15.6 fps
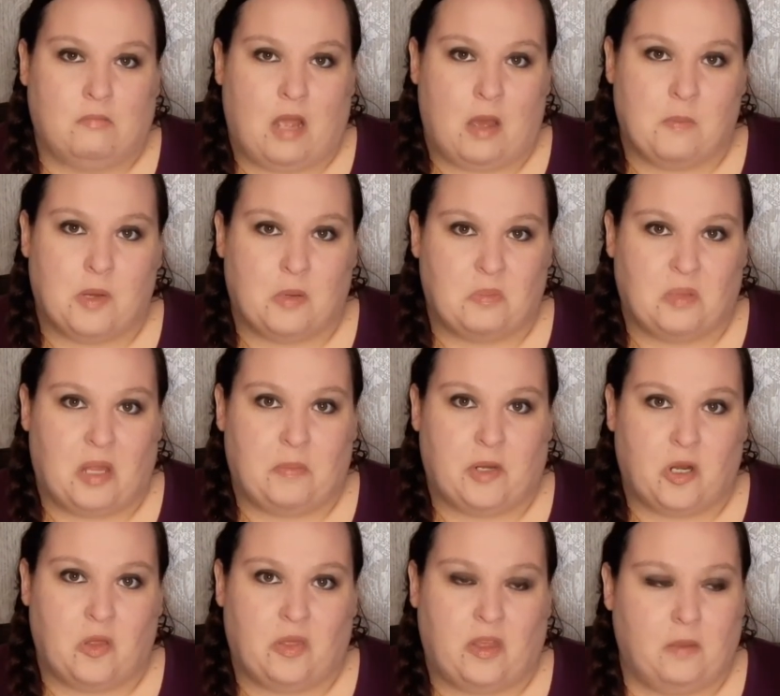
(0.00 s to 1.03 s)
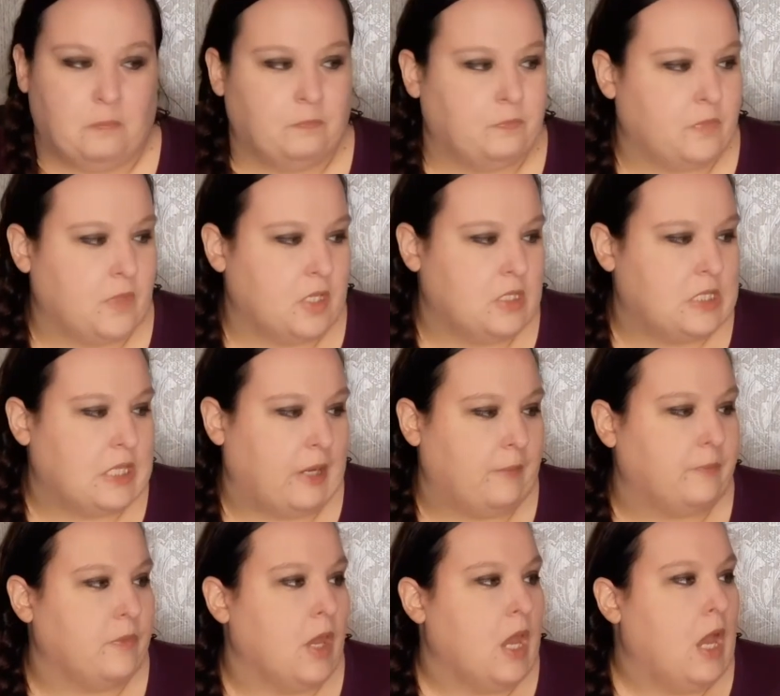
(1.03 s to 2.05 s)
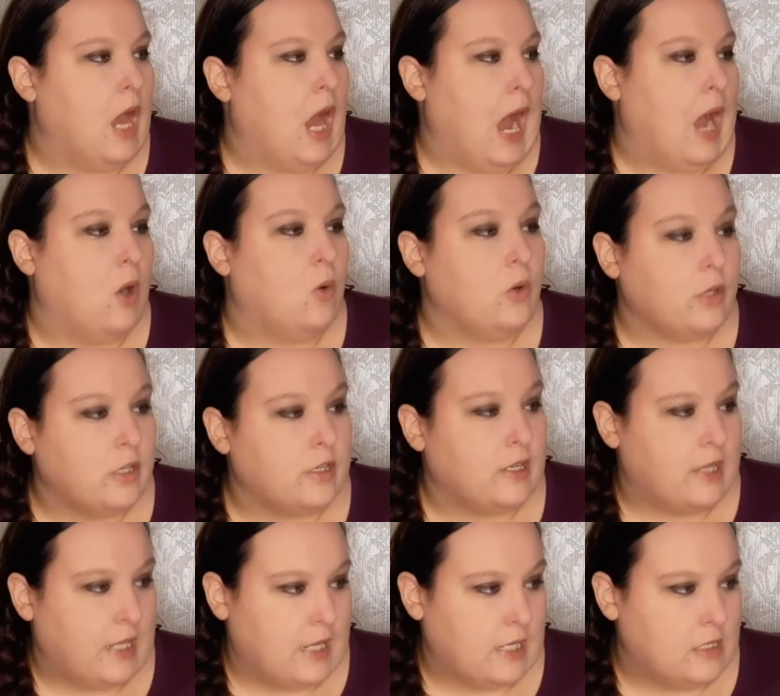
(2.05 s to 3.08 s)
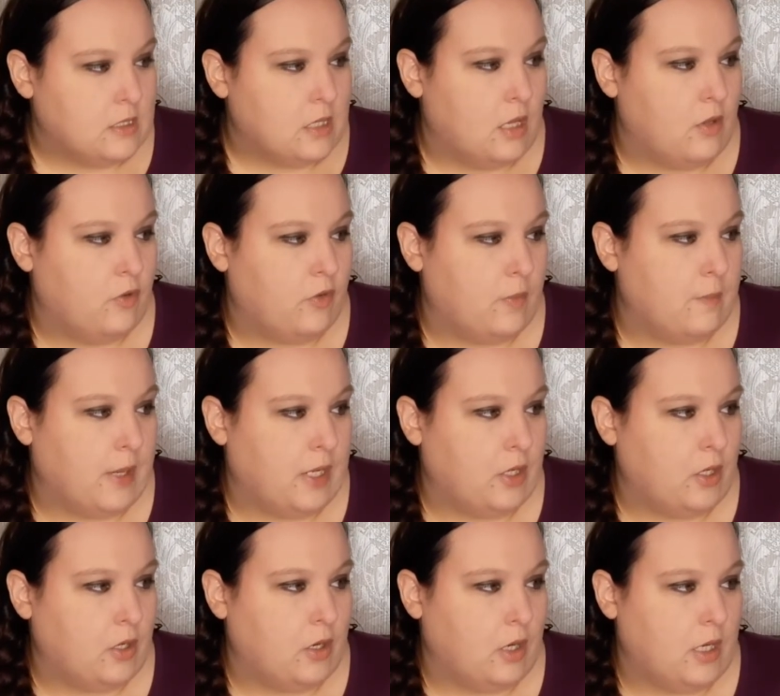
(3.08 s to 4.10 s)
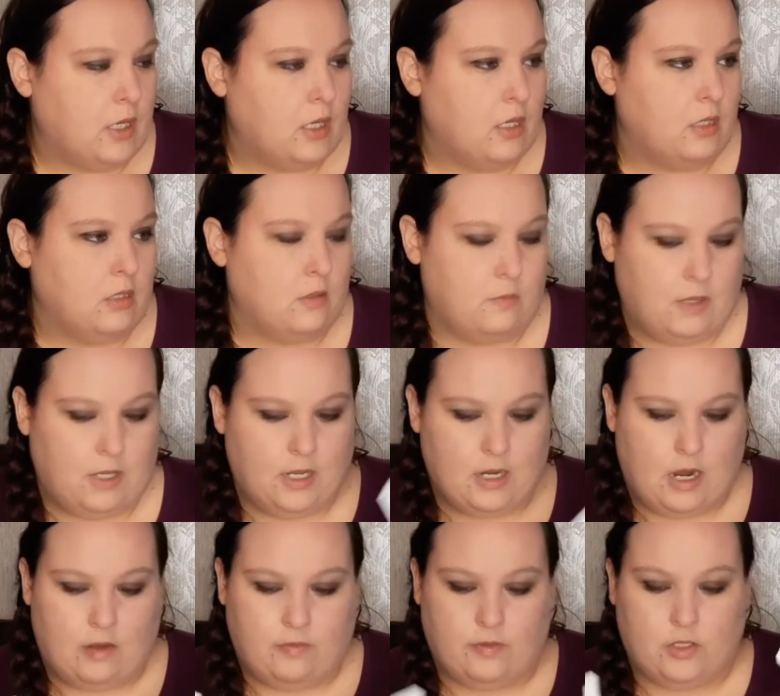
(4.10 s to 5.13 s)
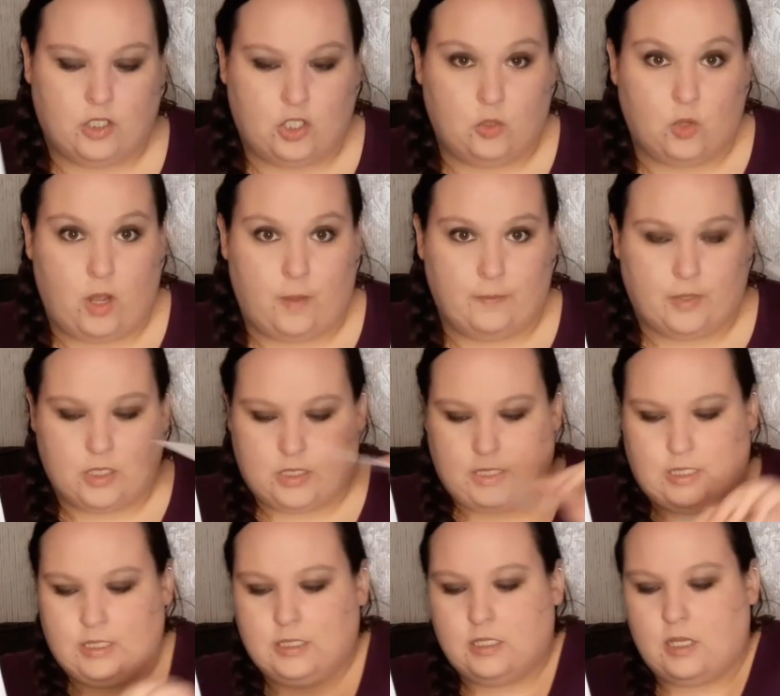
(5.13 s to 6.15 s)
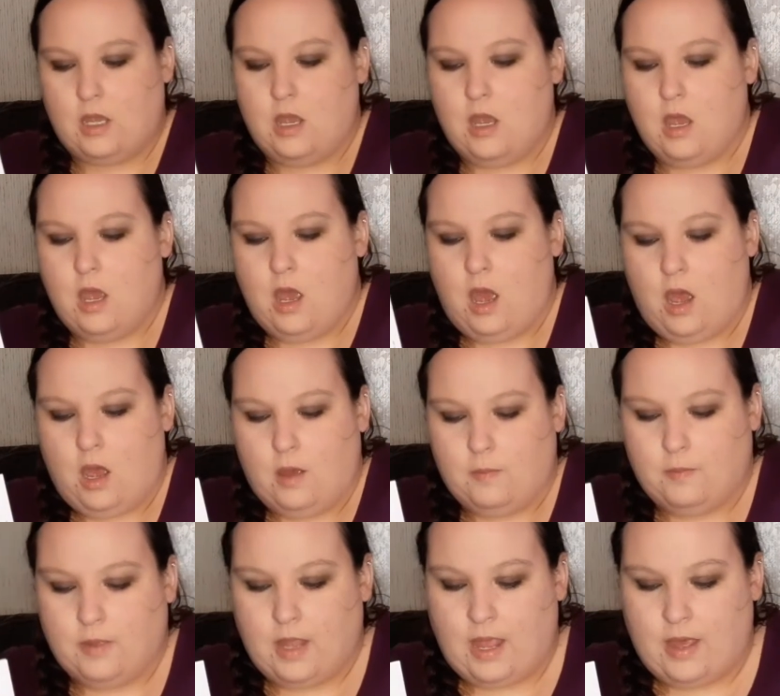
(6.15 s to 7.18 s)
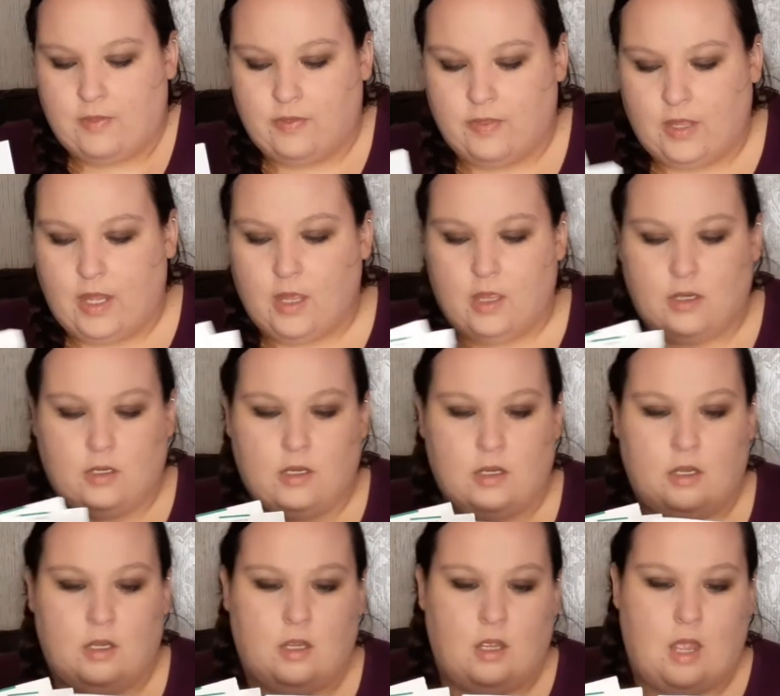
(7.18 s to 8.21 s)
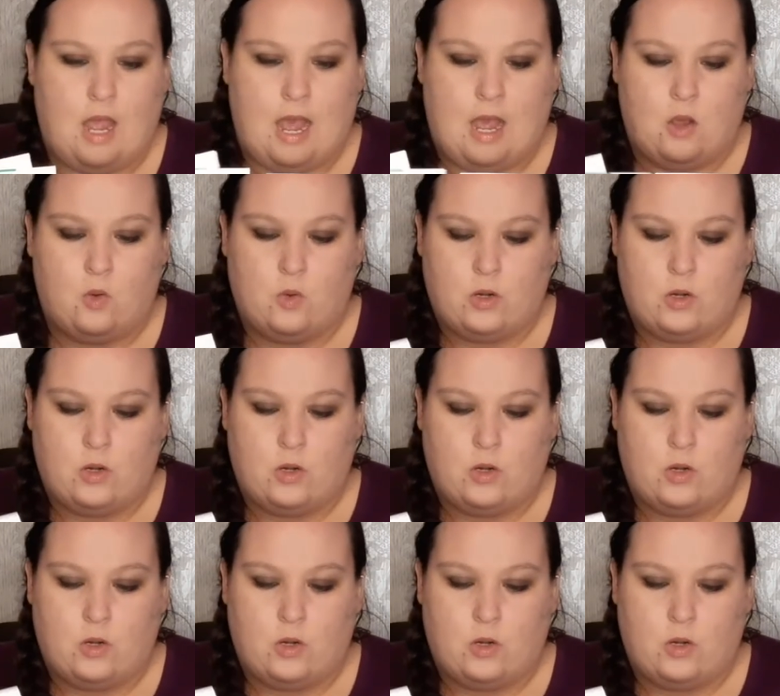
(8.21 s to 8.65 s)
I'm going to blame it on them. So I ordered these from Baker Creek, Be It Alpha cucumber seeds, and then I